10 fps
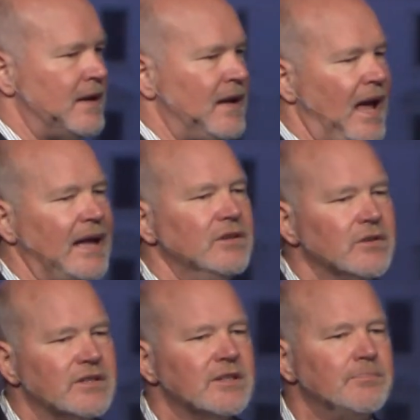and you're
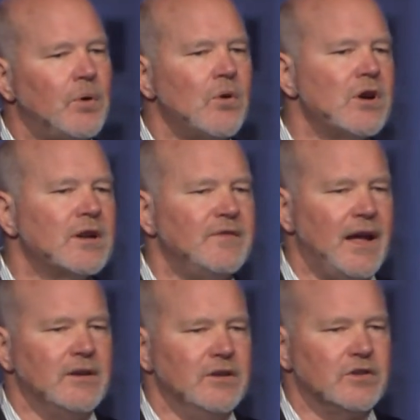in support of
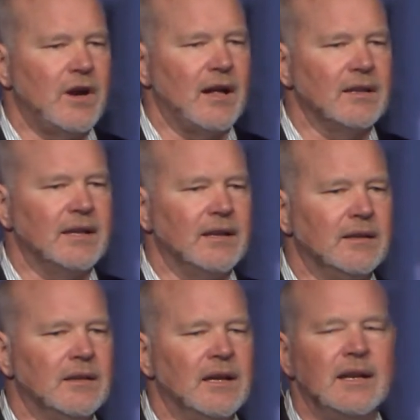net neutrality,
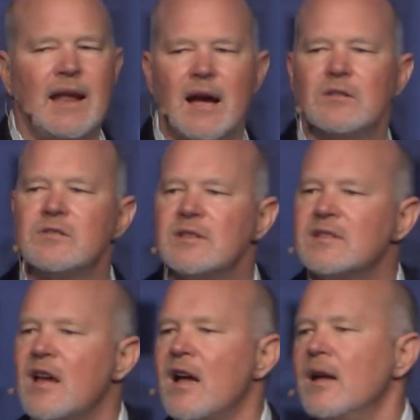now's the
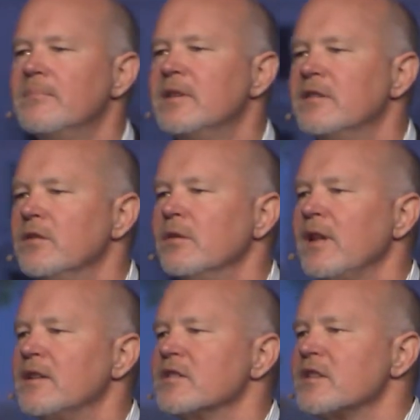time to do a
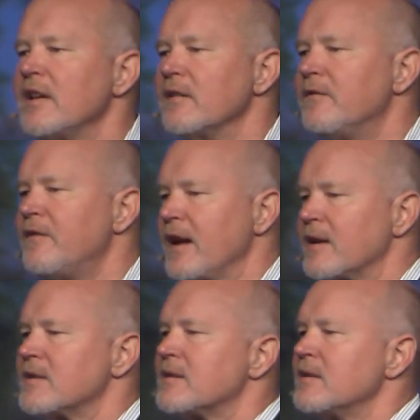legislative
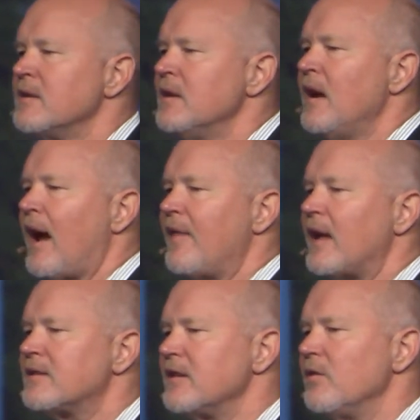fix. And
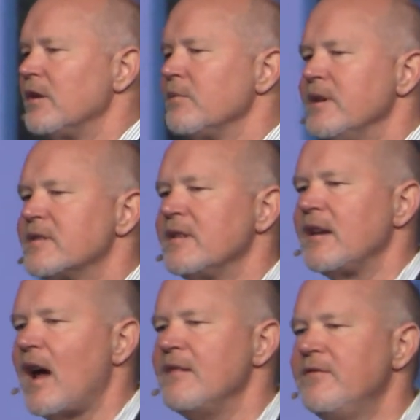that's the only reason that
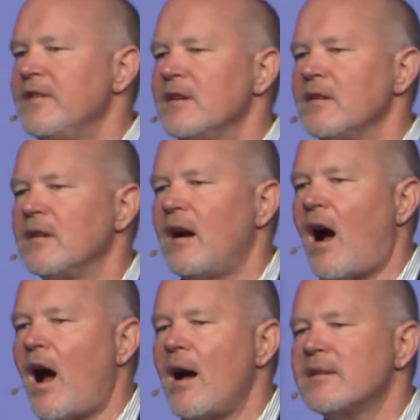I feel
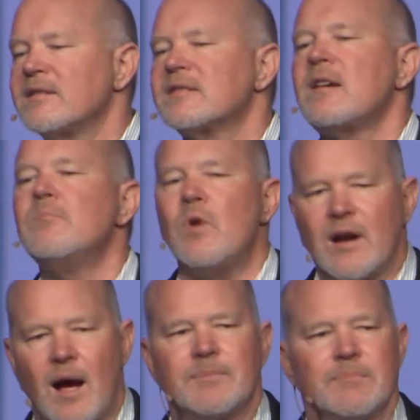somewhat
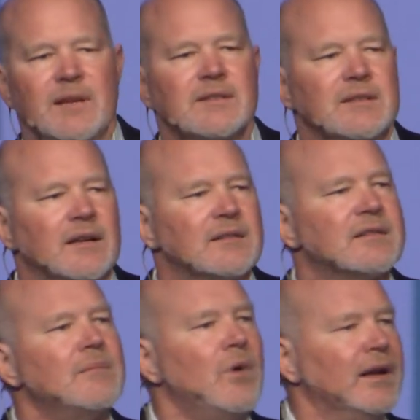optimistic,
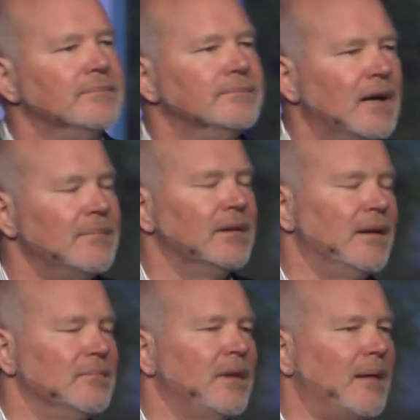somewhat.
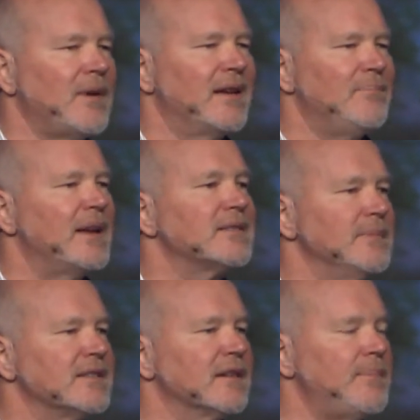I'm kind of
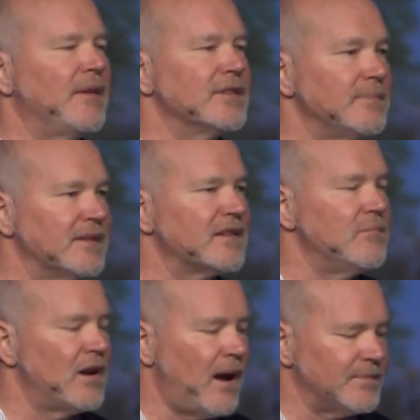pessimistic about this, but
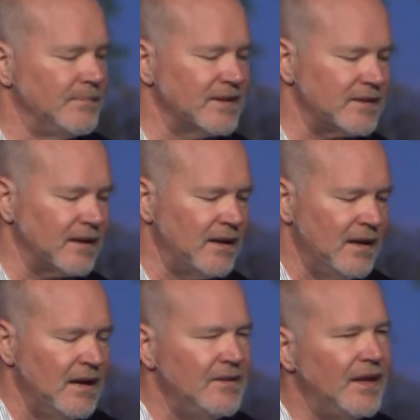somewhat optimistic
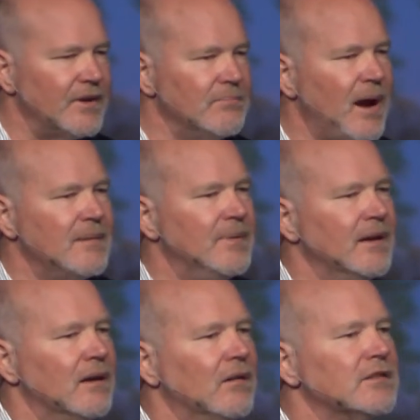that there might be
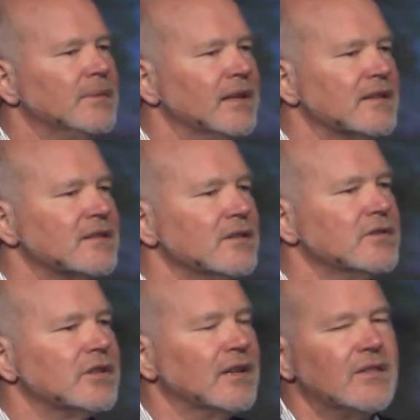ultimately a
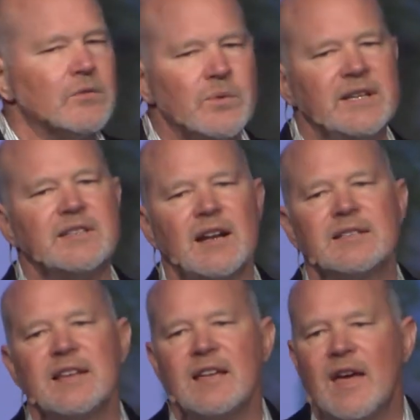solution. And the reason I
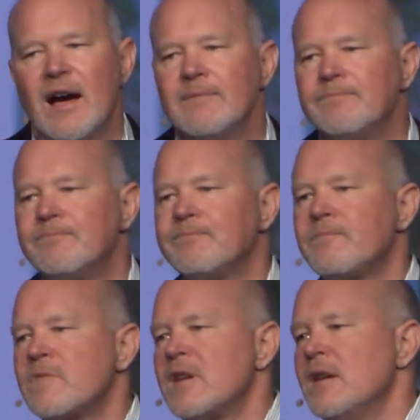say that
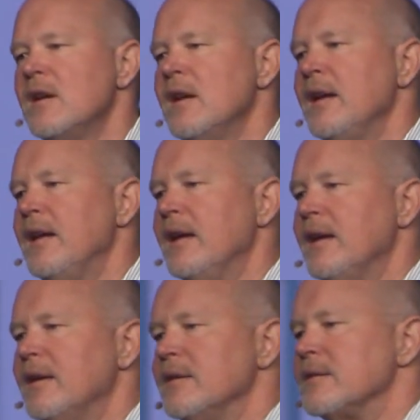
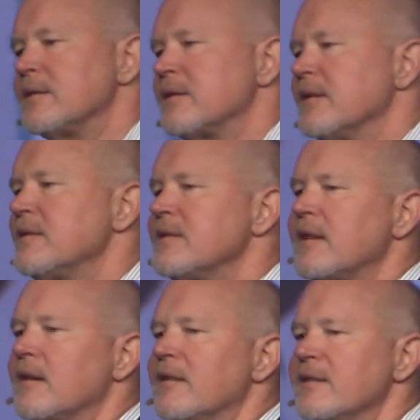is this is
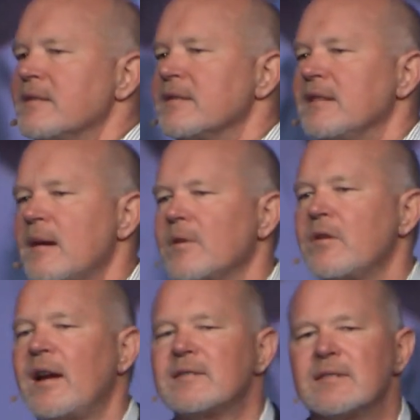the
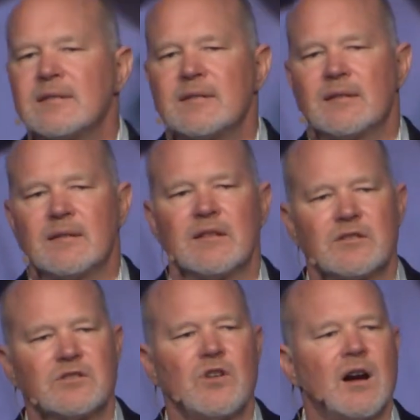Democrats' the
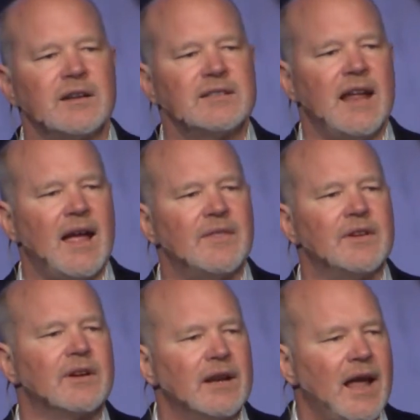strongest hand
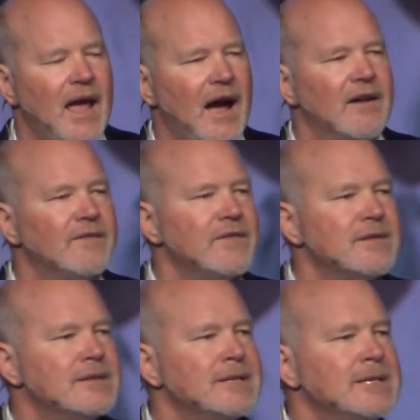they're going to have,
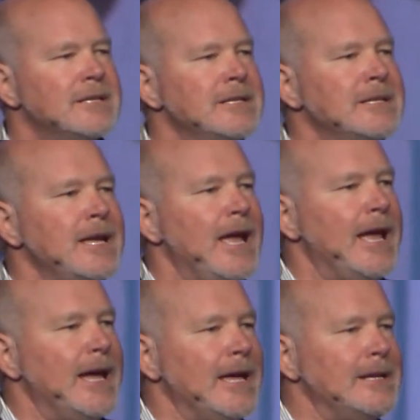
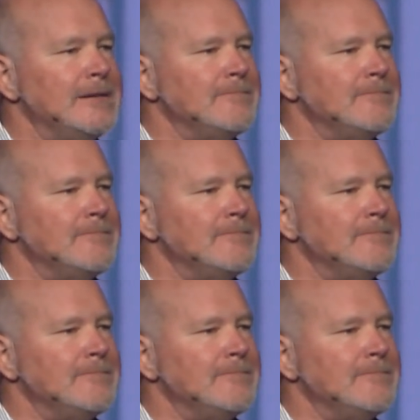and